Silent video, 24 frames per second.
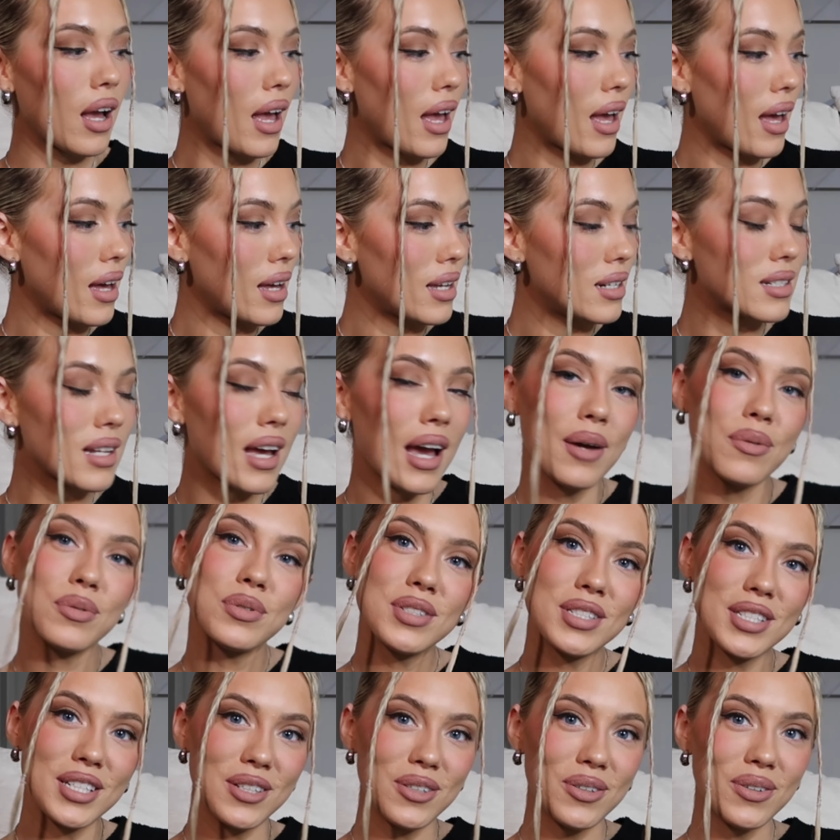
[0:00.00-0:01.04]
And I will
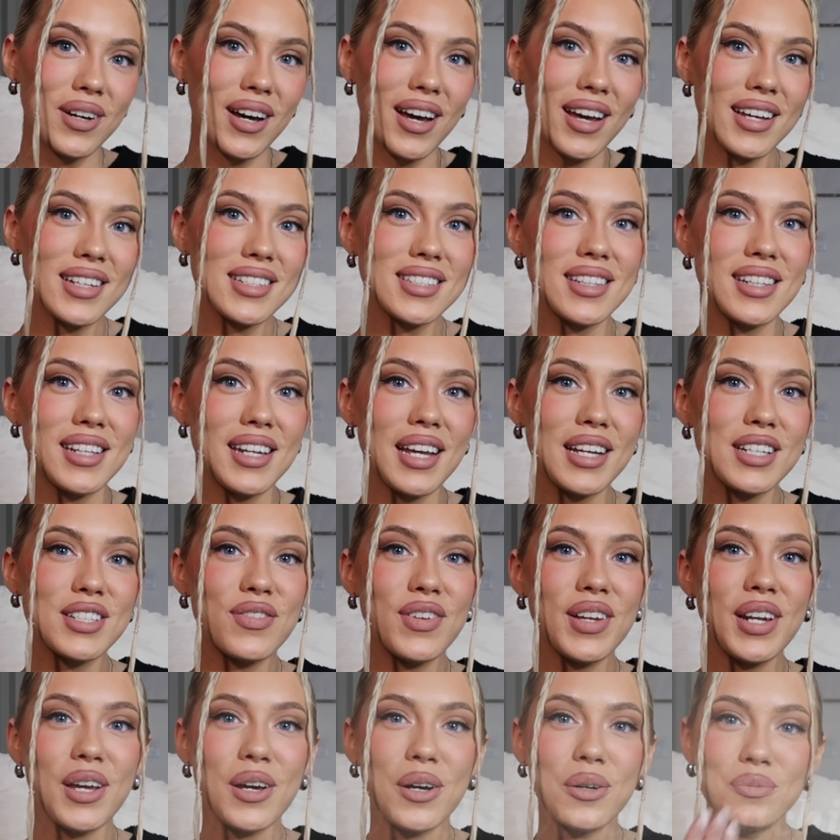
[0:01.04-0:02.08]
see you guys in the next
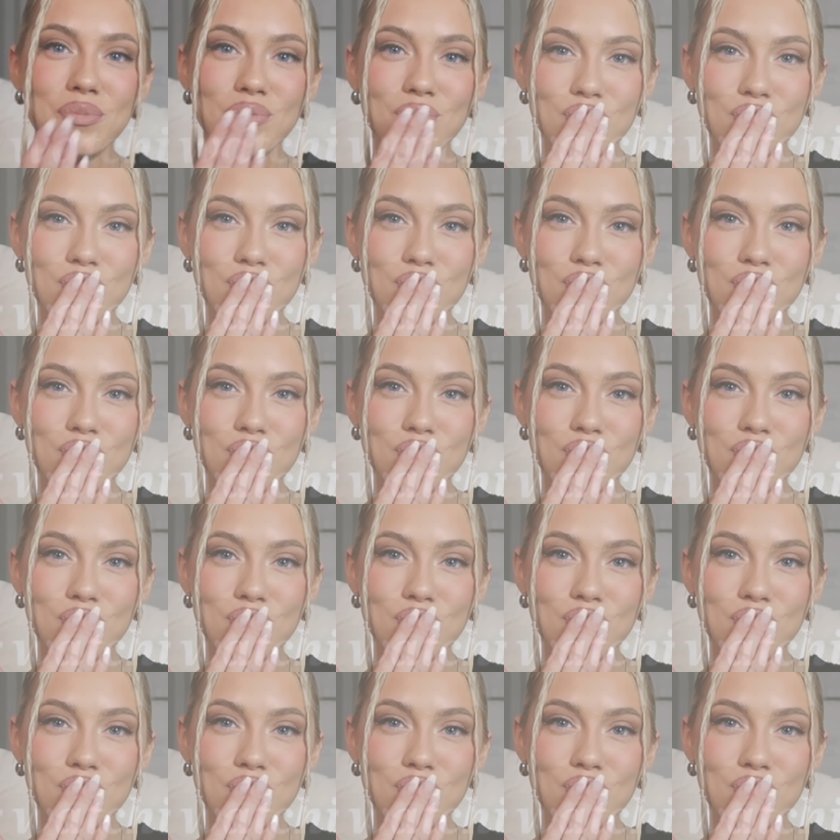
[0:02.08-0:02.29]
video.